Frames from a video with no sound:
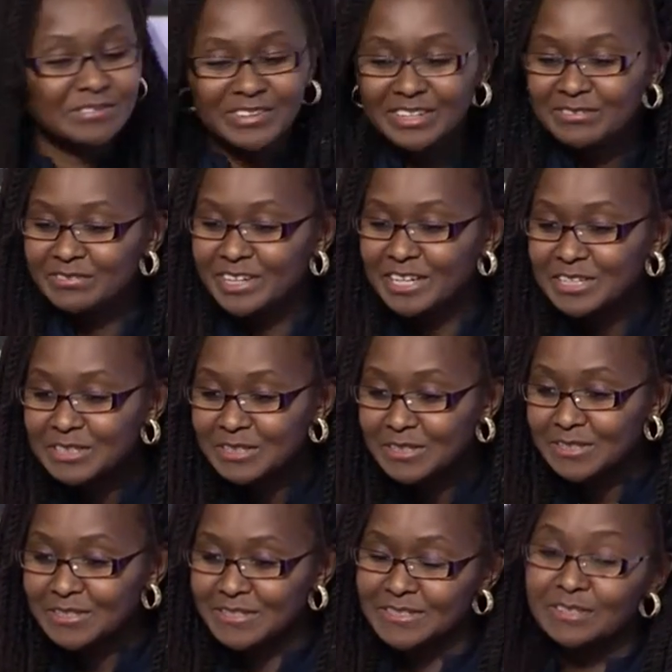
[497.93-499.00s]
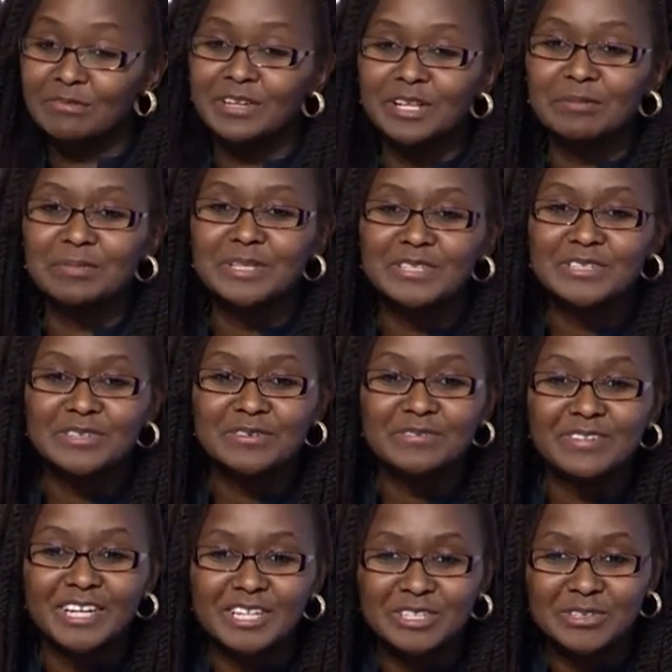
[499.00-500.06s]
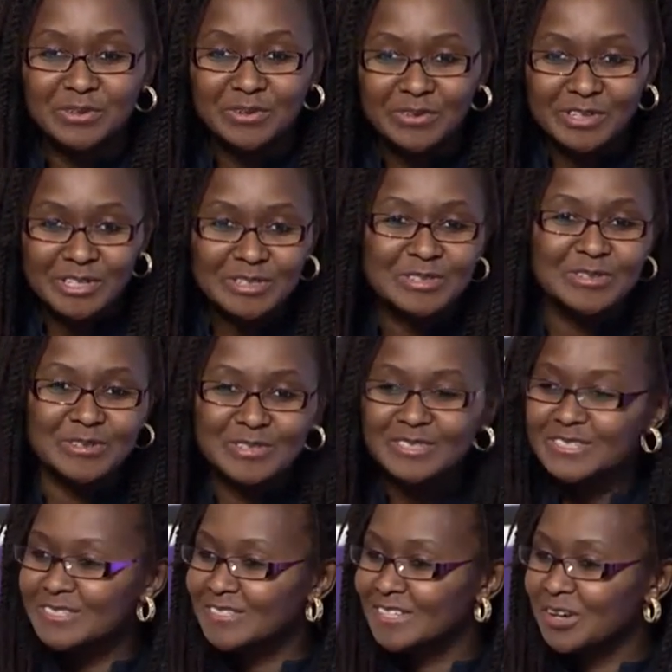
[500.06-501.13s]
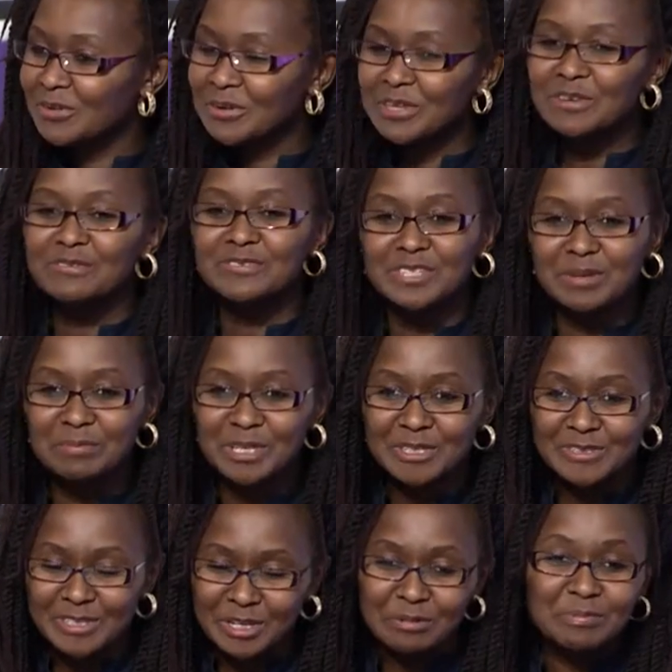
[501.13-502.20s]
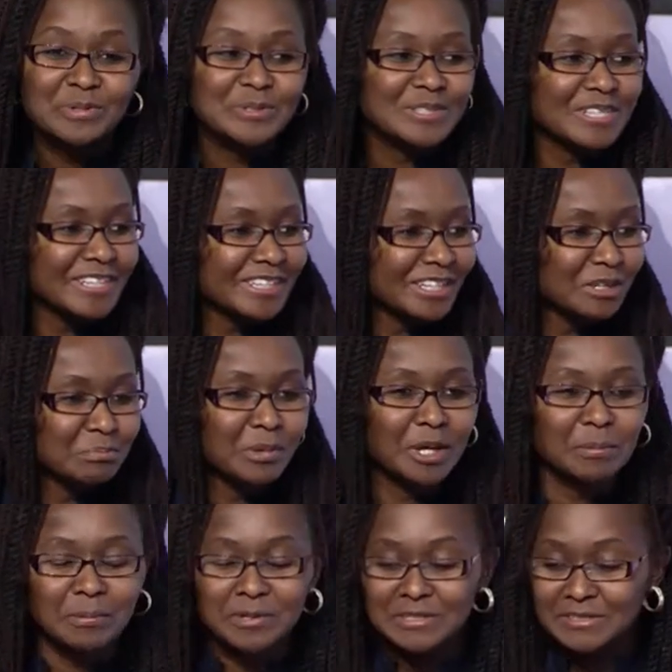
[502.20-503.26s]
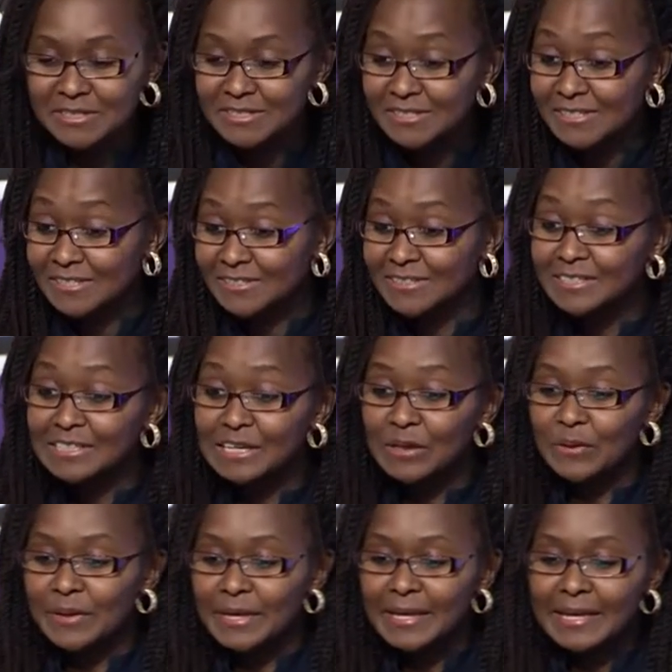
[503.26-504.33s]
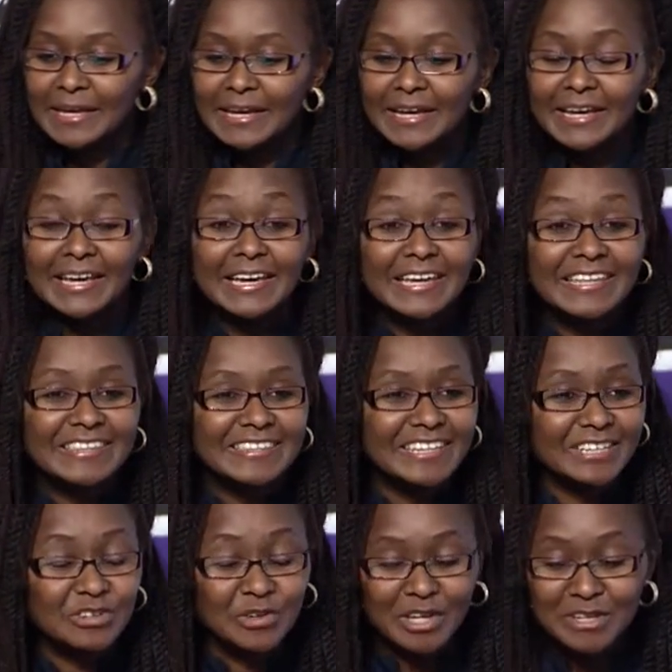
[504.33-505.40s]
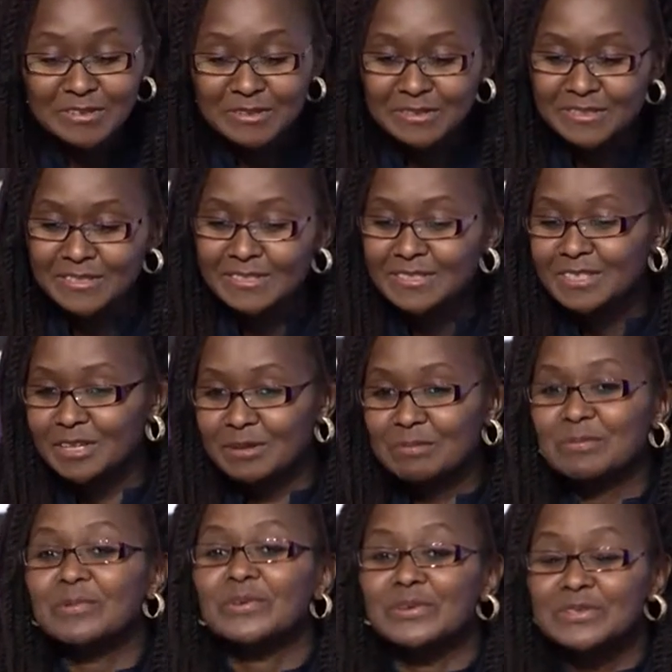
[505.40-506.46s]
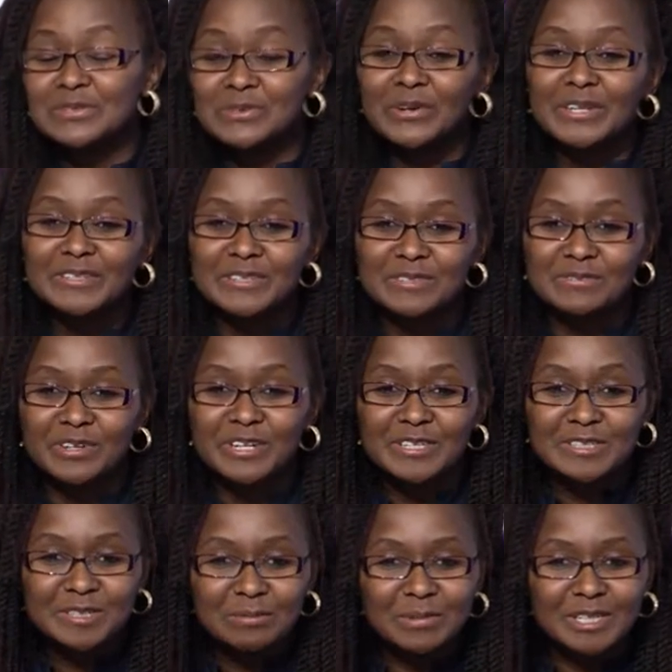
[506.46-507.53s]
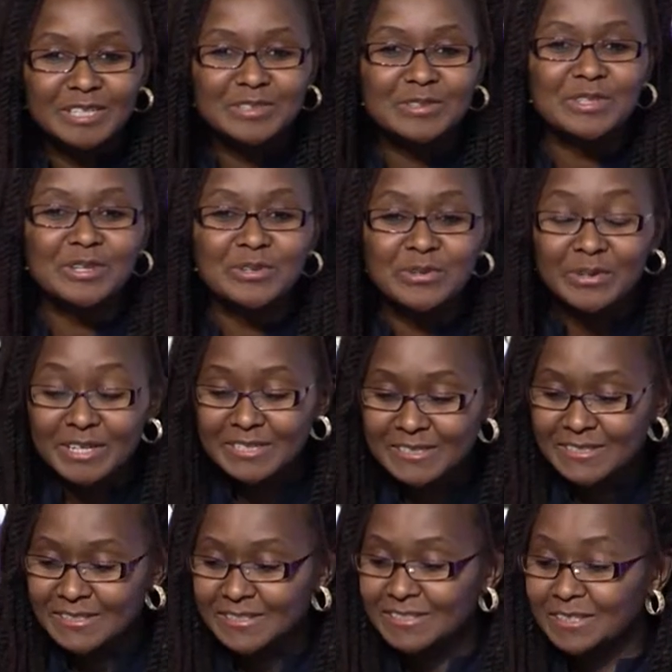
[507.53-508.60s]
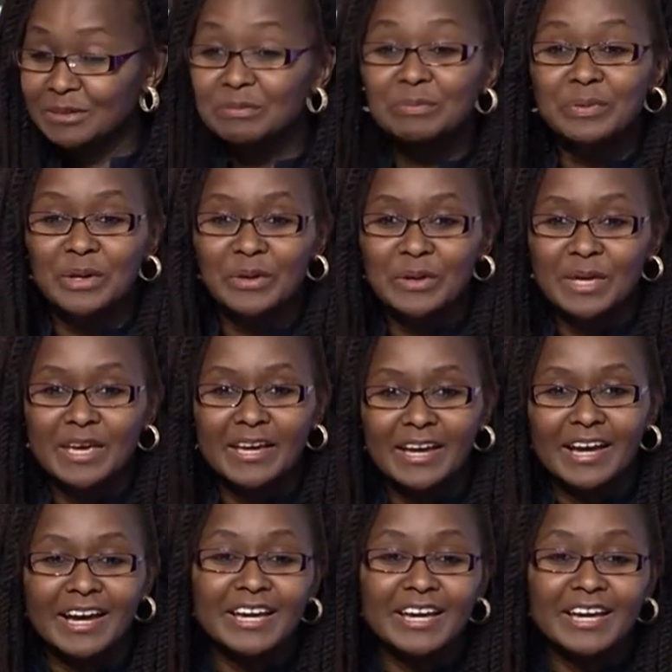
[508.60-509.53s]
advantage is availability of natural resources. I'll give some examples later in my presentation. And the education system structure is very similar to the US system. Uh,